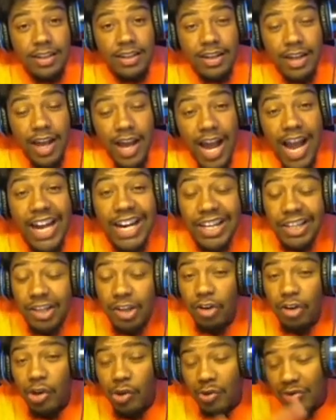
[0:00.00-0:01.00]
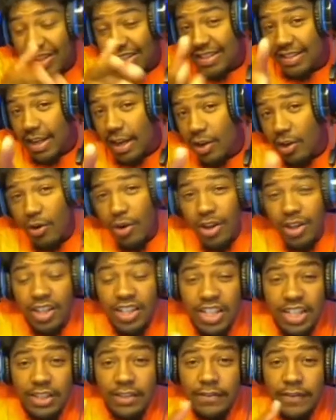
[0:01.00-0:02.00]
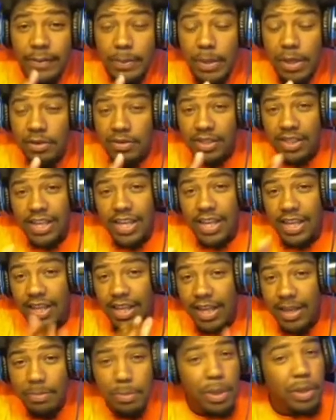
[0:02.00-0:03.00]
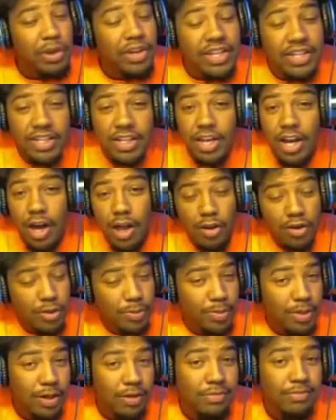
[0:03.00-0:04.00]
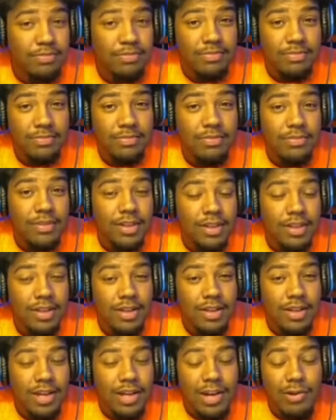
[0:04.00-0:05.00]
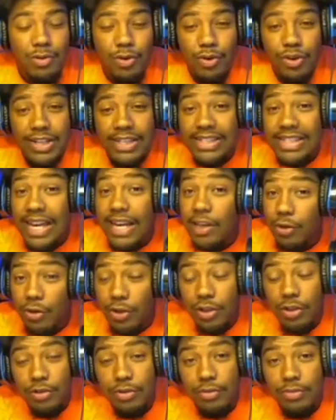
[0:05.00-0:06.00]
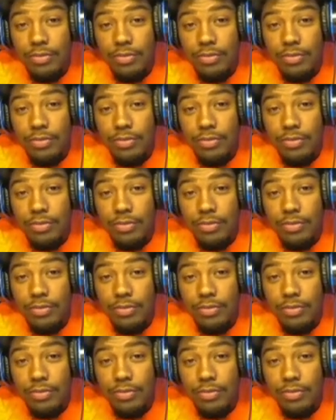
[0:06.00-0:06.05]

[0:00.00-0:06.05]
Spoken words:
I could literally recycle all of these females and get like millions of dollars, bro. I will recycle you.